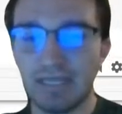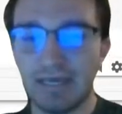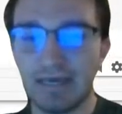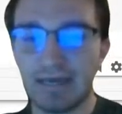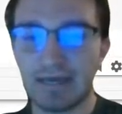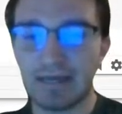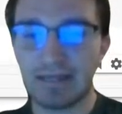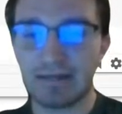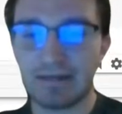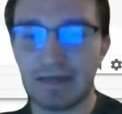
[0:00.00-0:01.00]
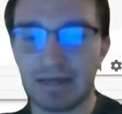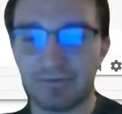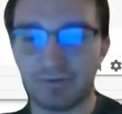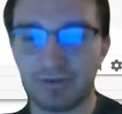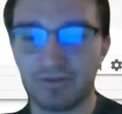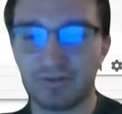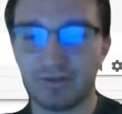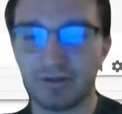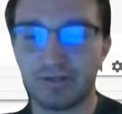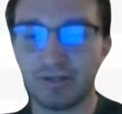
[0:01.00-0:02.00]
And after this is all
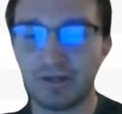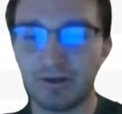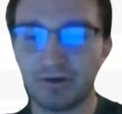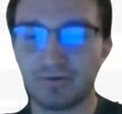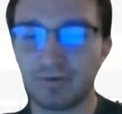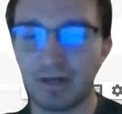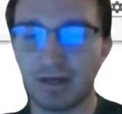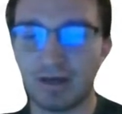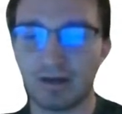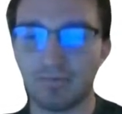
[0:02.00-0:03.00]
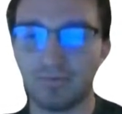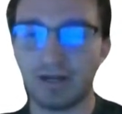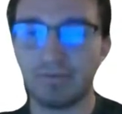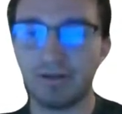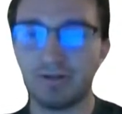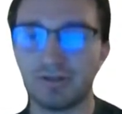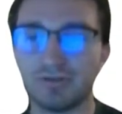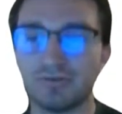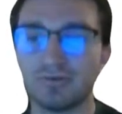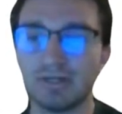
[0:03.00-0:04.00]
good to go, what I'm going to
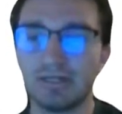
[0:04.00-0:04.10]
do